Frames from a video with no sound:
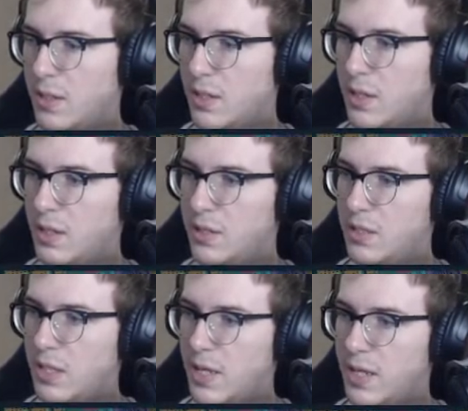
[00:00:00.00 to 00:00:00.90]
And this
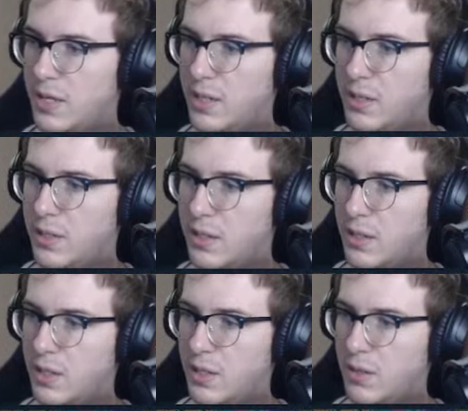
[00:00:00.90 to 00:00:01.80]
leg
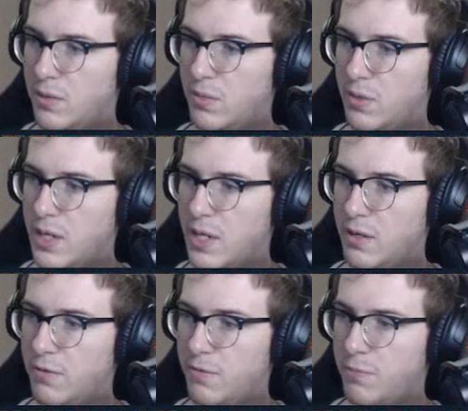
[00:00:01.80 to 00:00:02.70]
will kind
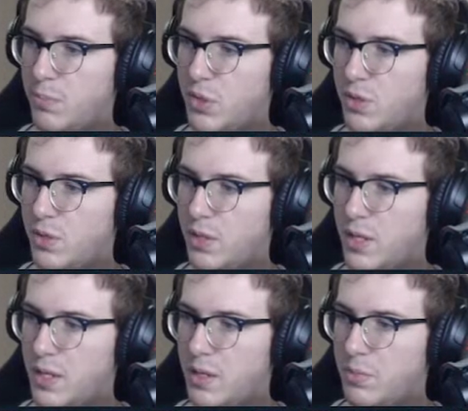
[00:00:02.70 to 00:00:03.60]
of pull
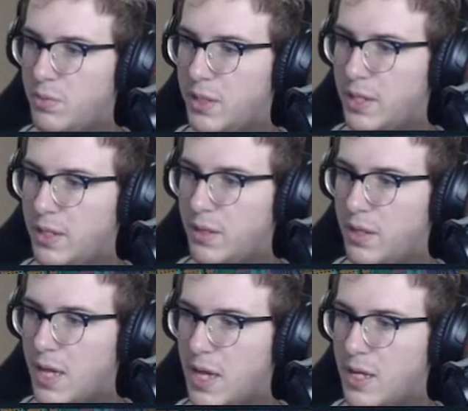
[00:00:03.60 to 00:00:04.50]
up like
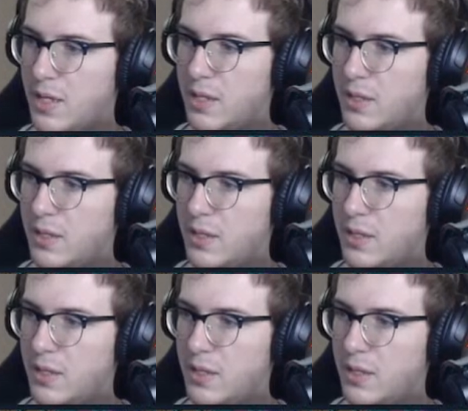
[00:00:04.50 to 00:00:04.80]
that.